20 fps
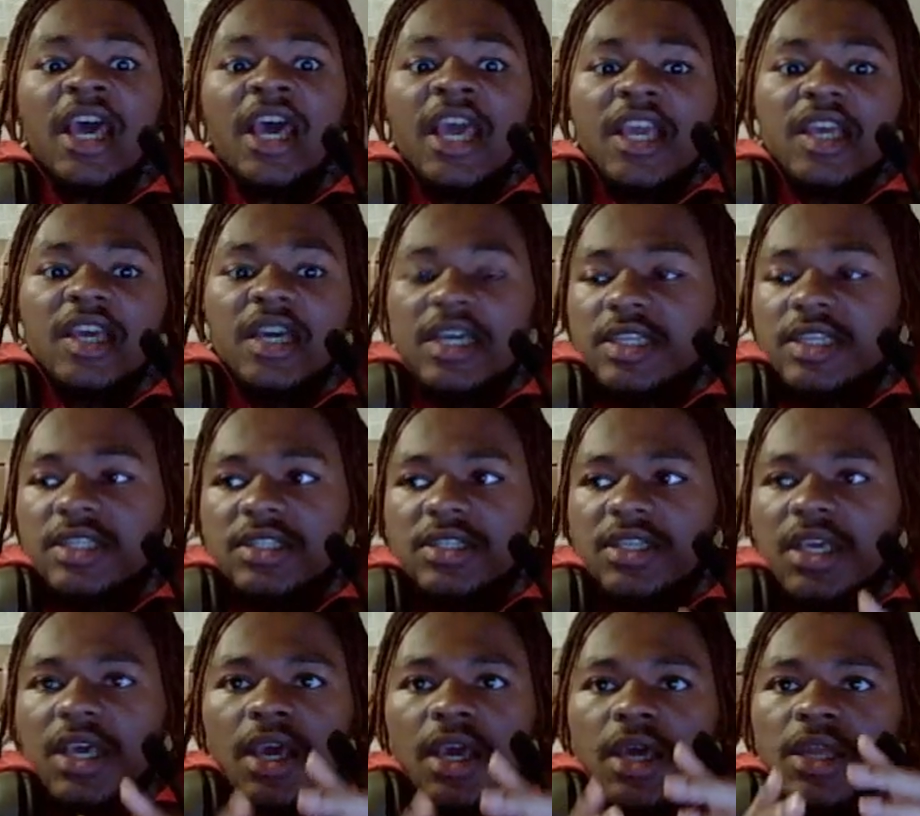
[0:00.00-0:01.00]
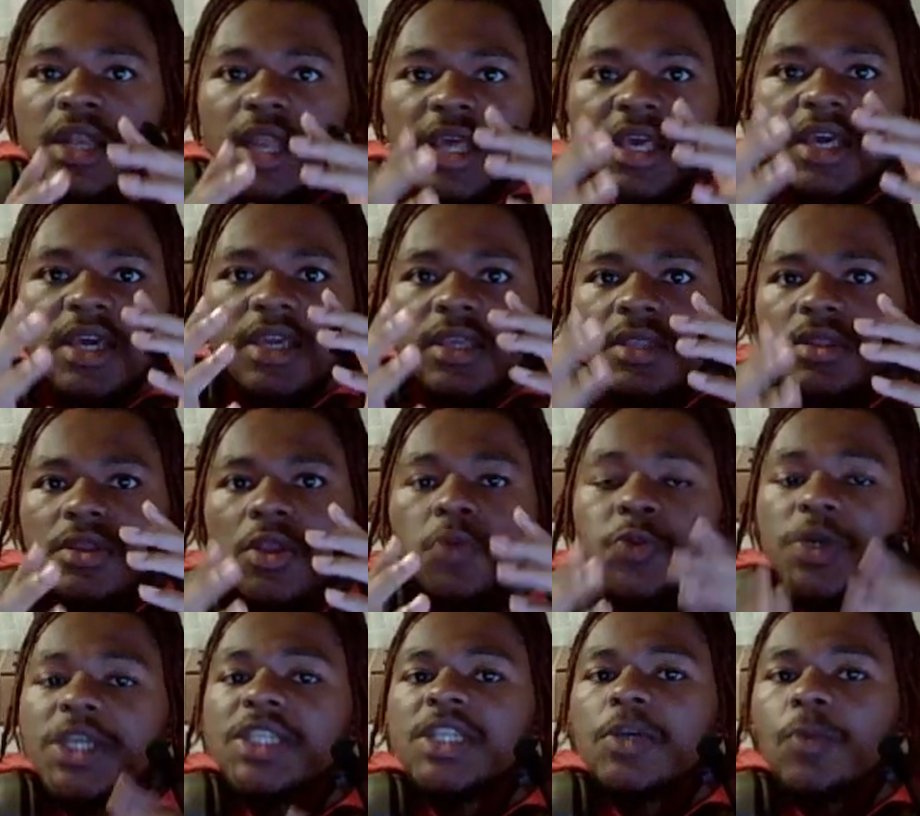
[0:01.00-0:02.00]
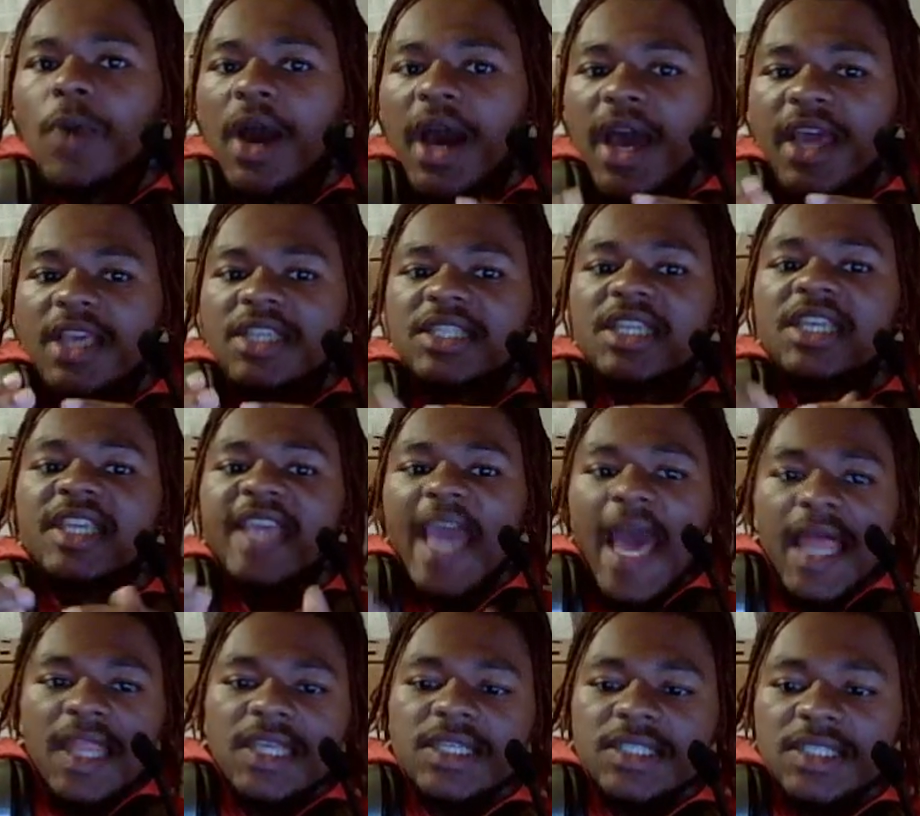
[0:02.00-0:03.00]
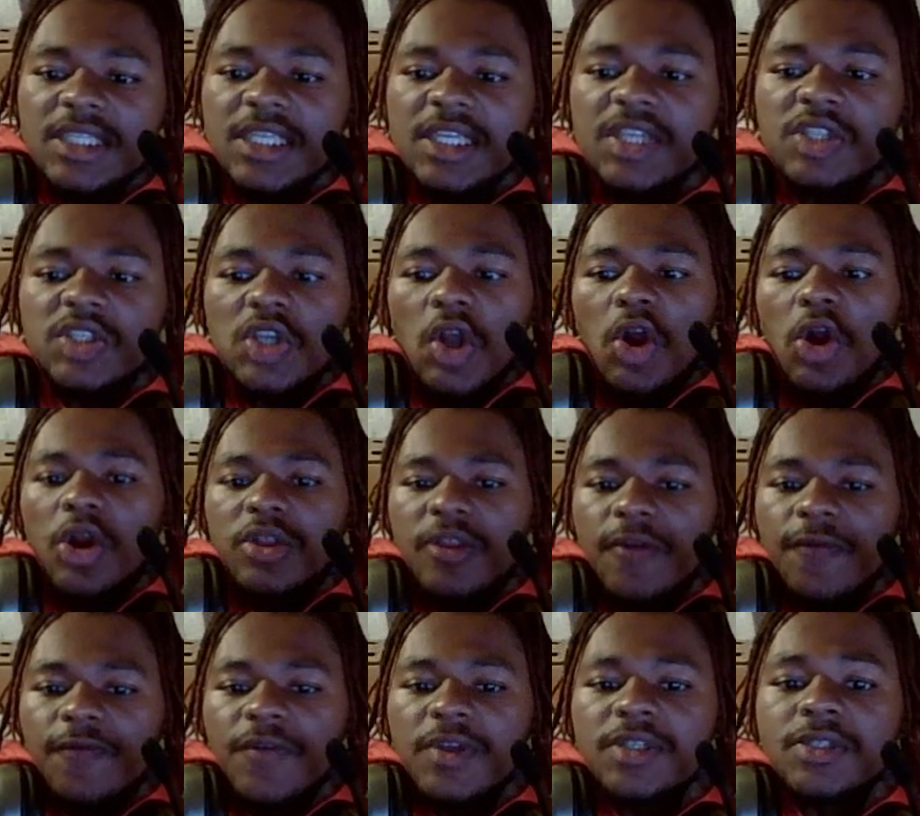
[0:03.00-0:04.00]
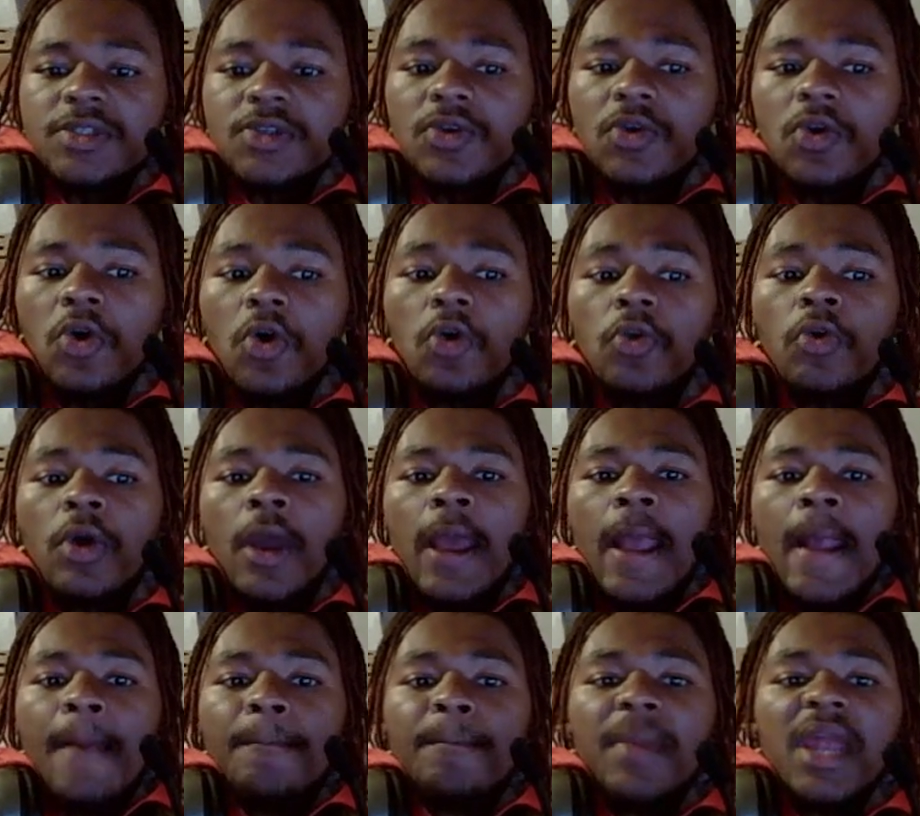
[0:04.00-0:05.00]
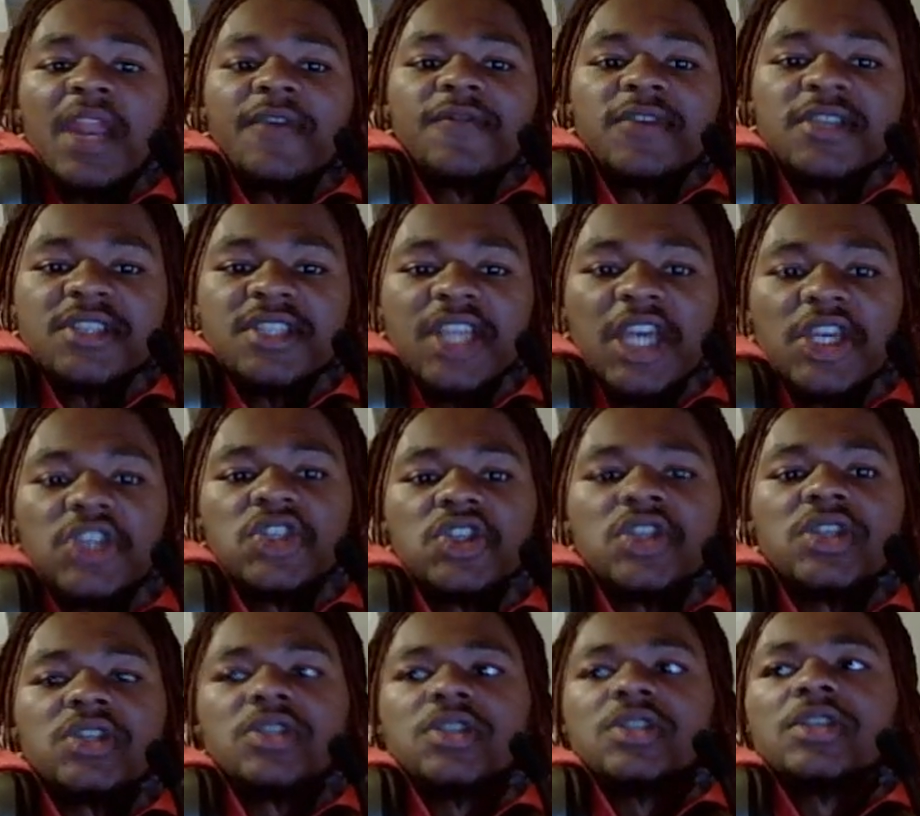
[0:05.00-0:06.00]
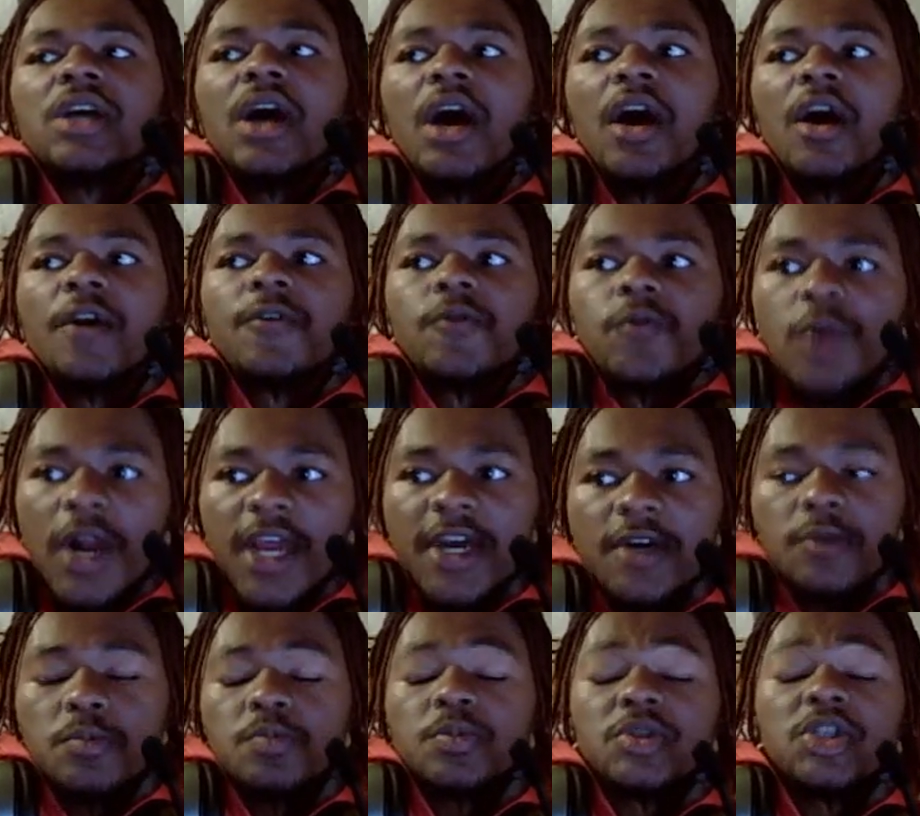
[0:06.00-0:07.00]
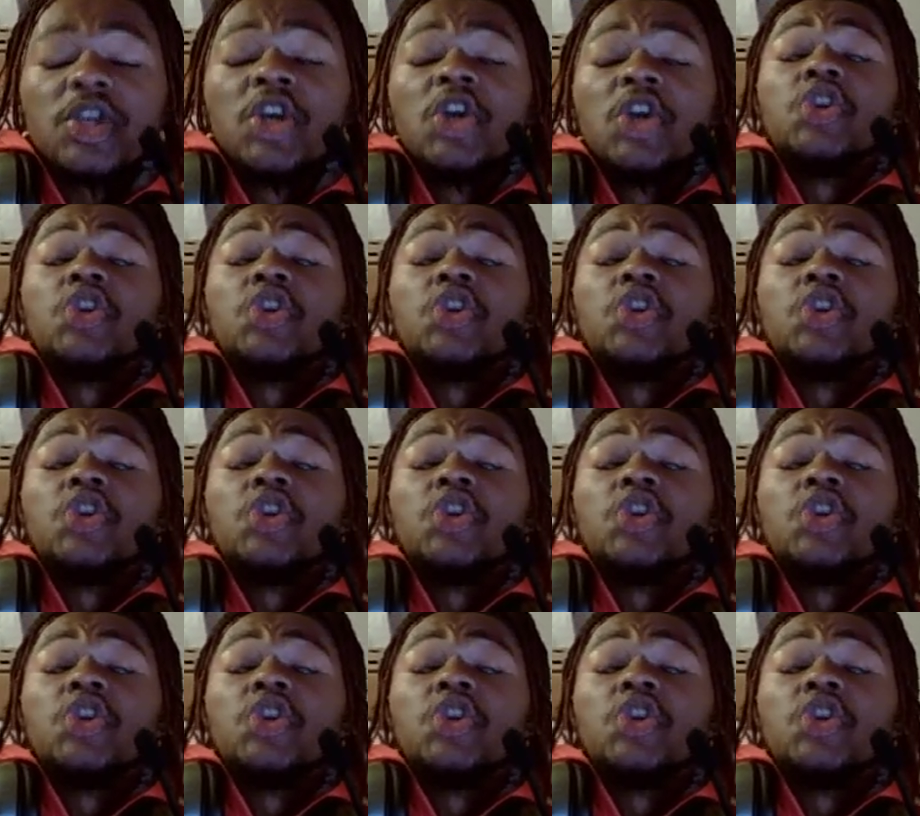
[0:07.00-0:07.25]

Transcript: Cause nigga, the reason why, see, galaxies are the physical manifestations of realms.